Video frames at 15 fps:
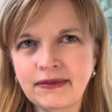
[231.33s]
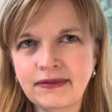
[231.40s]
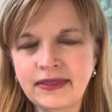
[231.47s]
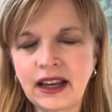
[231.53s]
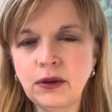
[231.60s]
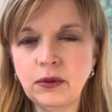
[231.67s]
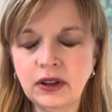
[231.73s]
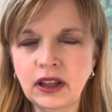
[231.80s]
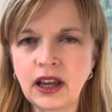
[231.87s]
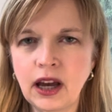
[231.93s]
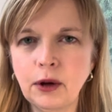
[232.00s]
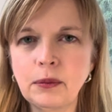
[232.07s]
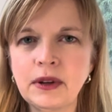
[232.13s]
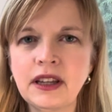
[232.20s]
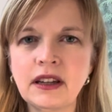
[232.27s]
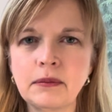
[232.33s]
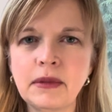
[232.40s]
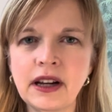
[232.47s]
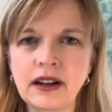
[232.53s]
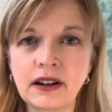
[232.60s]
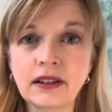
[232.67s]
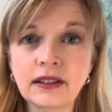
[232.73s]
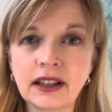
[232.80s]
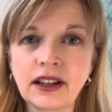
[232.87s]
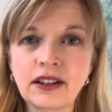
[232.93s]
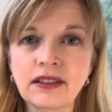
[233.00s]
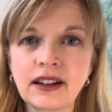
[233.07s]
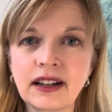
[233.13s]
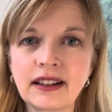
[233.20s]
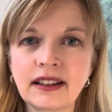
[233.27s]
that really helped me in my art later
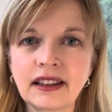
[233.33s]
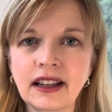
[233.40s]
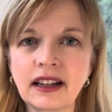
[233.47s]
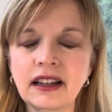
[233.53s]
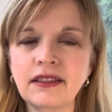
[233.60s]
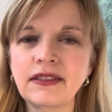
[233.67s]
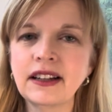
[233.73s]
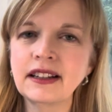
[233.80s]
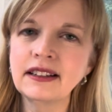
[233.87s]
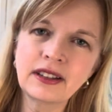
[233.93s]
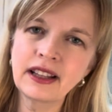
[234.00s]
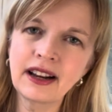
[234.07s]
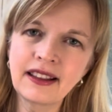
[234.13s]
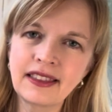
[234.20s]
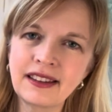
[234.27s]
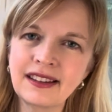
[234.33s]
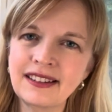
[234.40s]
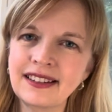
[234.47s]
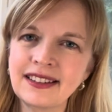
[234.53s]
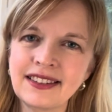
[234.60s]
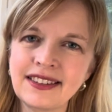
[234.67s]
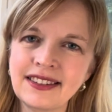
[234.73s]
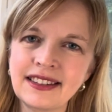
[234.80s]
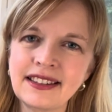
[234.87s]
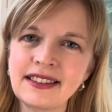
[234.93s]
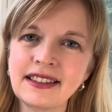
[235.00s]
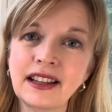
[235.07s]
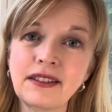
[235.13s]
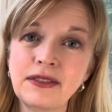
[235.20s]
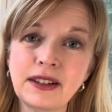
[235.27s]
on in life. And a lot of it is
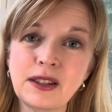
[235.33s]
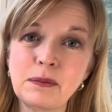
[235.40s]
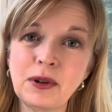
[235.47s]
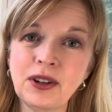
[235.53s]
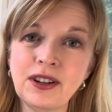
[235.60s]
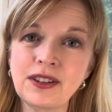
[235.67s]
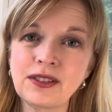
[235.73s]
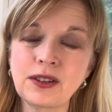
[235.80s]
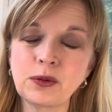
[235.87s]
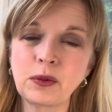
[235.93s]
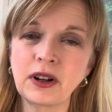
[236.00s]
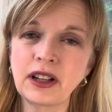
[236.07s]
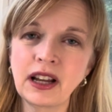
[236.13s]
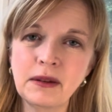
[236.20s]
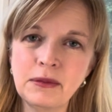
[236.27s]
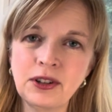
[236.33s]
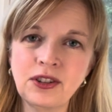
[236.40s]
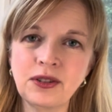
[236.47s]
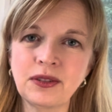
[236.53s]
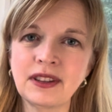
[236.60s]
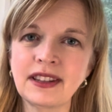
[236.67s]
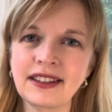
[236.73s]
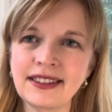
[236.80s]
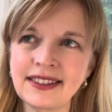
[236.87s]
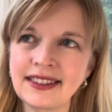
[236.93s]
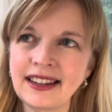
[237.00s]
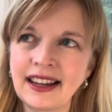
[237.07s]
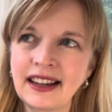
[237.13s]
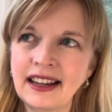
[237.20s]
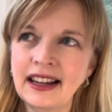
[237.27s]
life experience as well. I've been
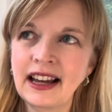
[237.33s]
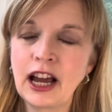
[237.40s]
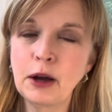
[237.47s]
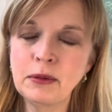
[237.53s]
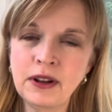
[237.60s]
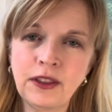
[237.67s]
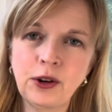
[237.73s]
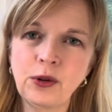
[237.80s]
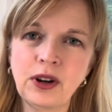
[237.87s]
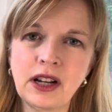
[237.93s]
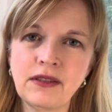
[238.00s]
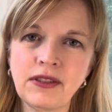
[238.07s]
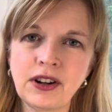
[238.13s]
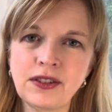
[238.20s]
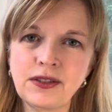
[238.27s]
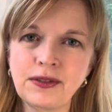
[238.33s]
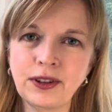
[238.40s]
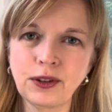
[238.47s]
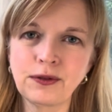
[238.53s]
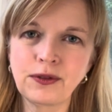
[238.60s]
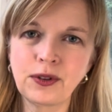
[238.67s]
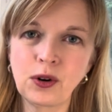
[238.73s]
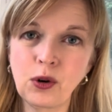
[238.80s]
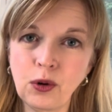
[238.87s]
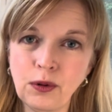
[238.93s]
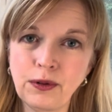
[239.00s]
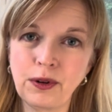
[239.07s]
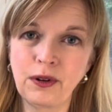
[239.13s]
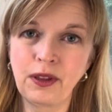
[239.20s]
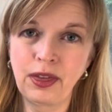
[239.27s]
in the creative arts field for
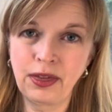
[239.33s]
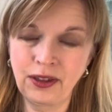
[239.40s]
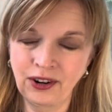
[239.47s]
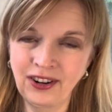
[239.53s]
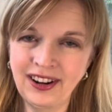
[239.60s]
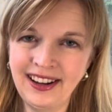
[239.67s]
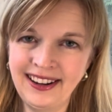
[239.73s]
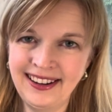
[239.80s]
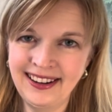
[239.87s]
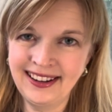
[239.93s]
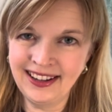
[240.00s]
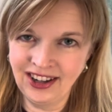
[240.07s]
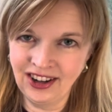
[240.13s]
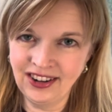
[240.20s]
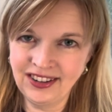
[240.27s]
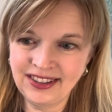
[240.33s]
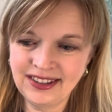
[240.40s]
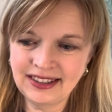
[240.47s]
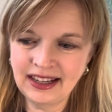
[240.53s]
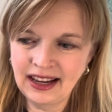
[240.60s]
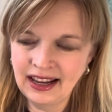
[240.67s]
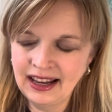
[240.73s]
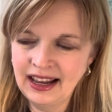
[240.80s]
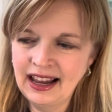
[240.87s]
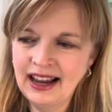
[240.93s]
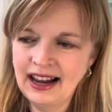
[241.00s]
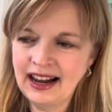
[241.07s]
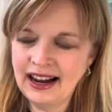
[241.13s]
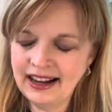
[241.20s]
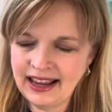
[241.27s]
over 30 years.
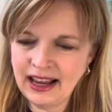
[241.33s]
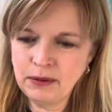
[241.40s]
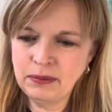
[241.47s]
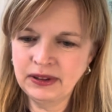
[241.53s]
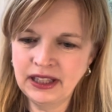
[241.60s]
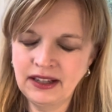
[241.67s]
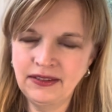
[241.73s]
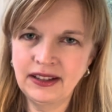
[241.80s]
I can't believe